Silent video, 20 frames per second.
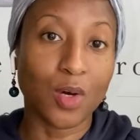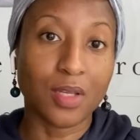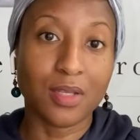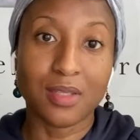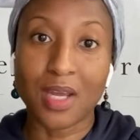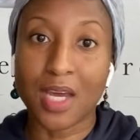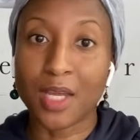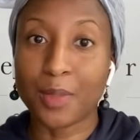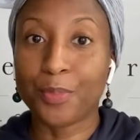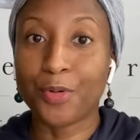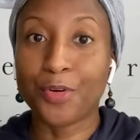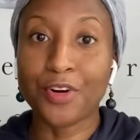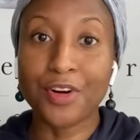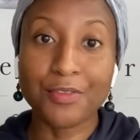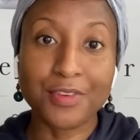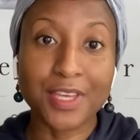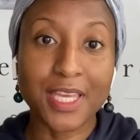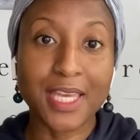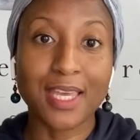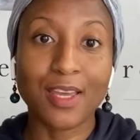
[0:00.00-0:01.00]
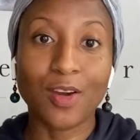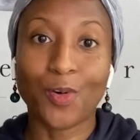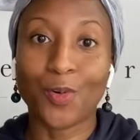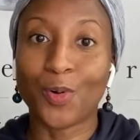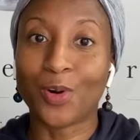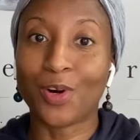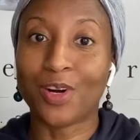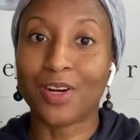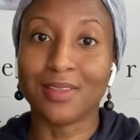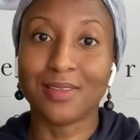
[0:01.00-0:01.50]
not privy,
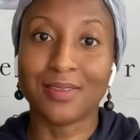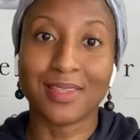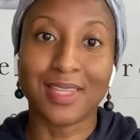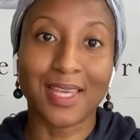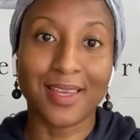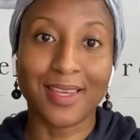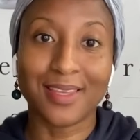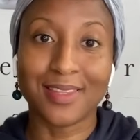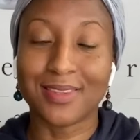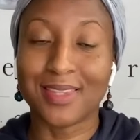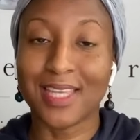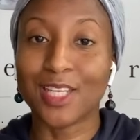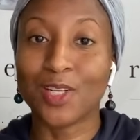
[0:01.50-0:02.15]
or they